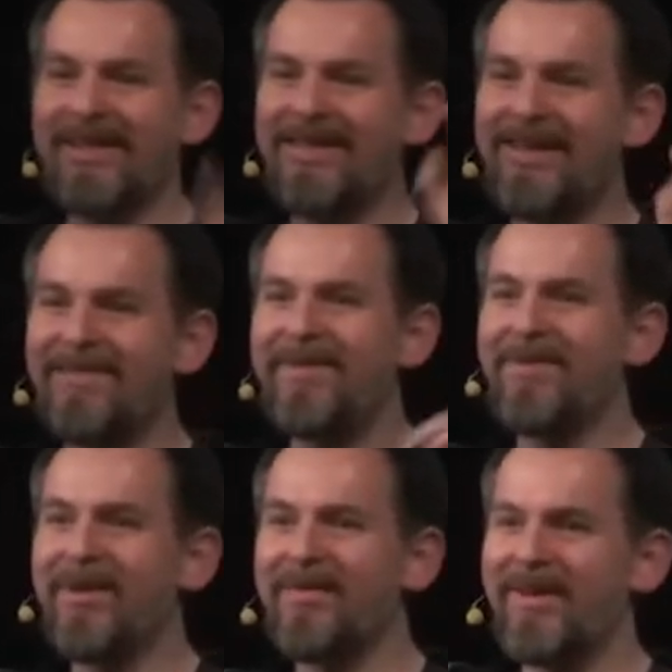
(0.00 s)
Das hier in
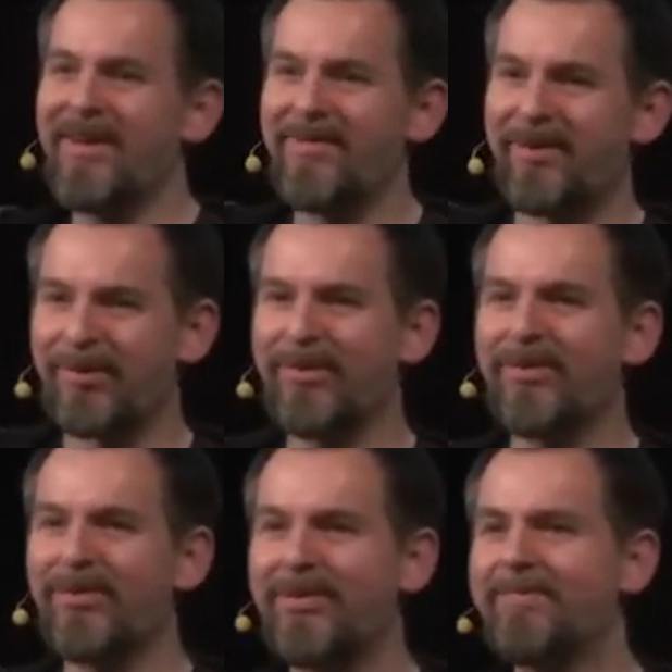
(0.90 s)
400-facher
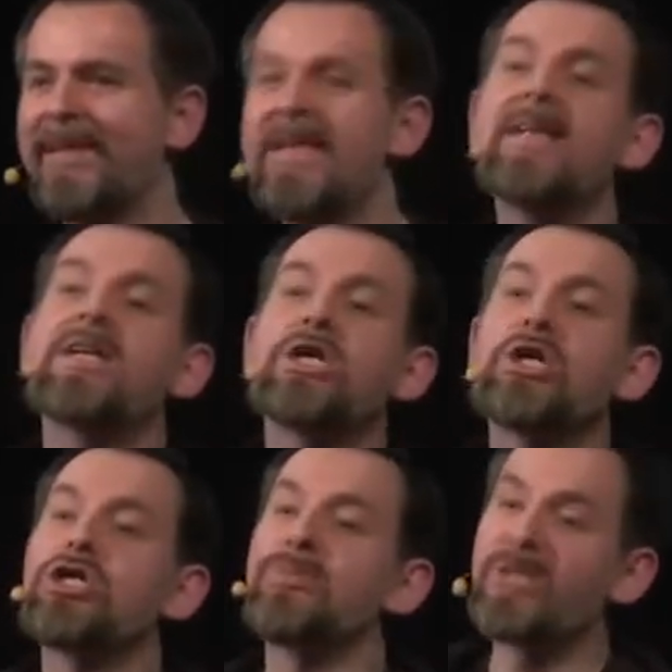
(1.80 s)
Vergrößerung
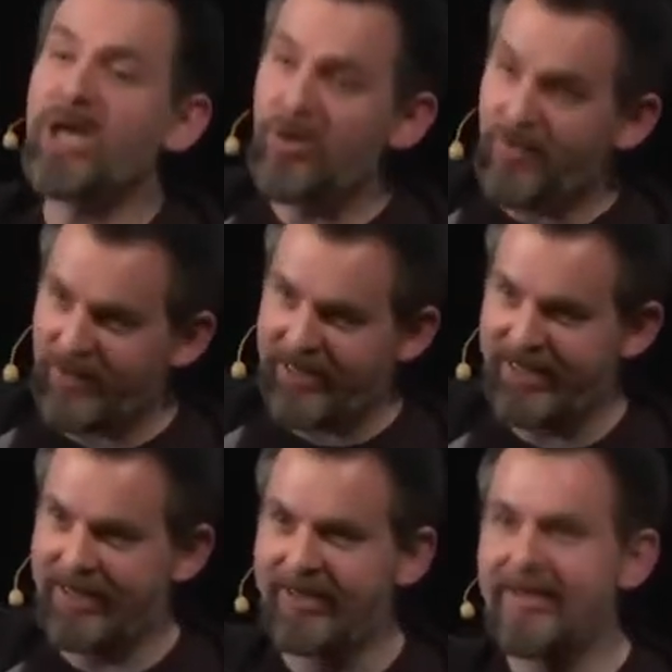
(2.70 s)
Every
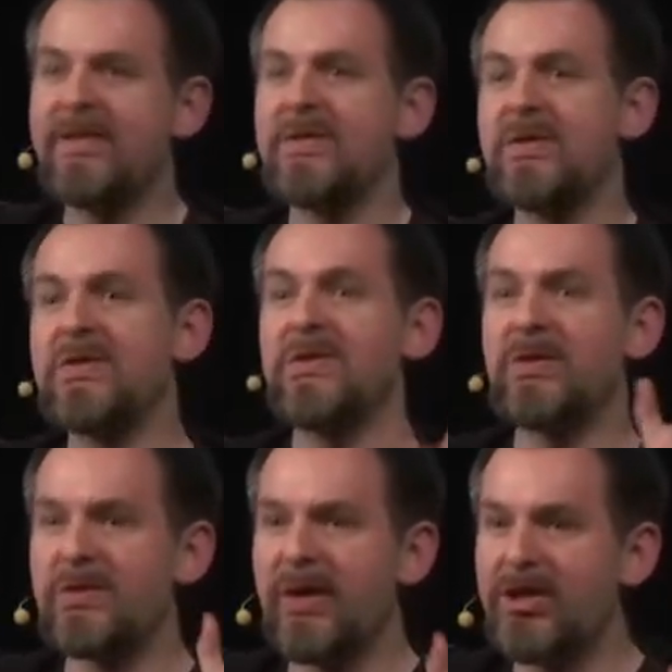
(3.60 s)
time you see a
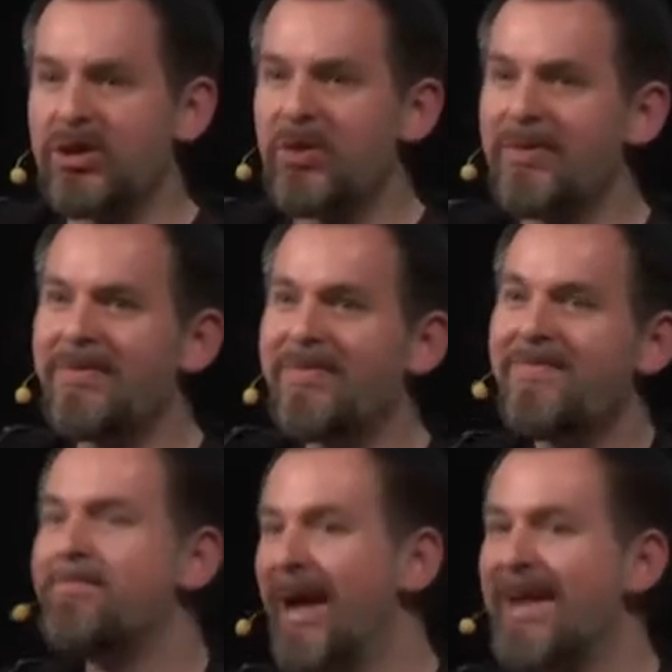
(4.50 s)
picture from under
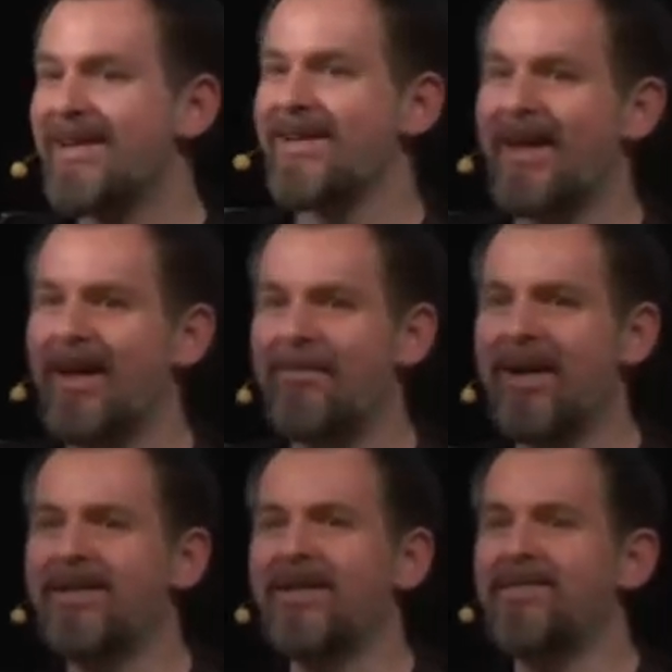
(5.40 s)
a microscope
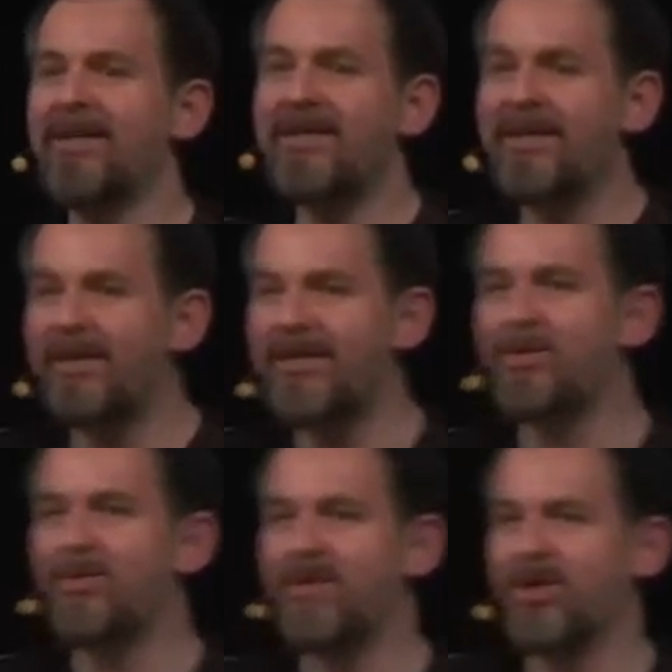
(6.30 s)
with the
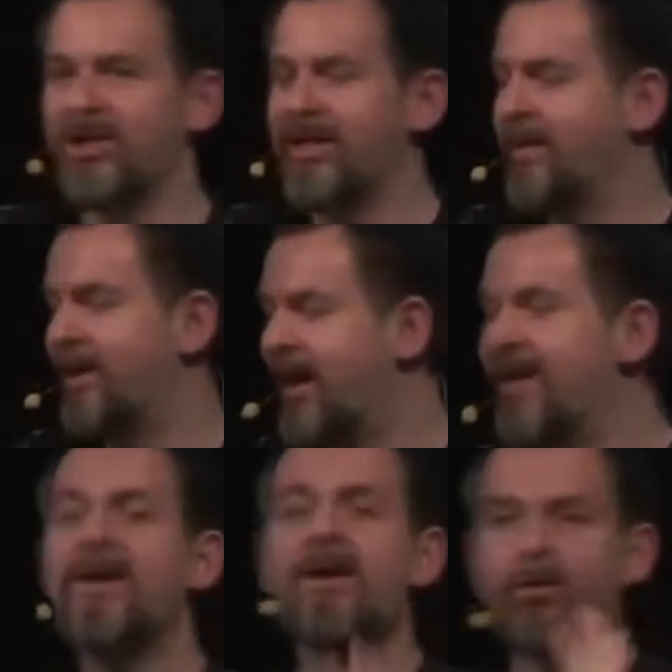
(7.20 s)
400x,
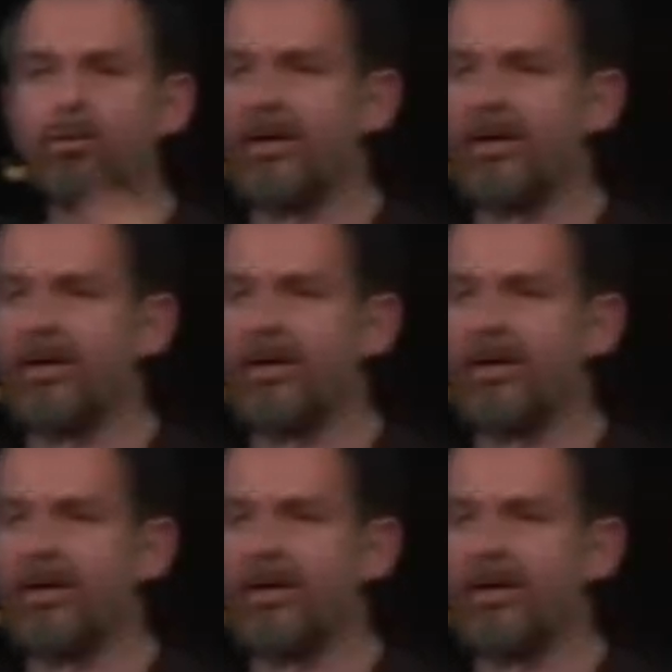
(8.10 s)
I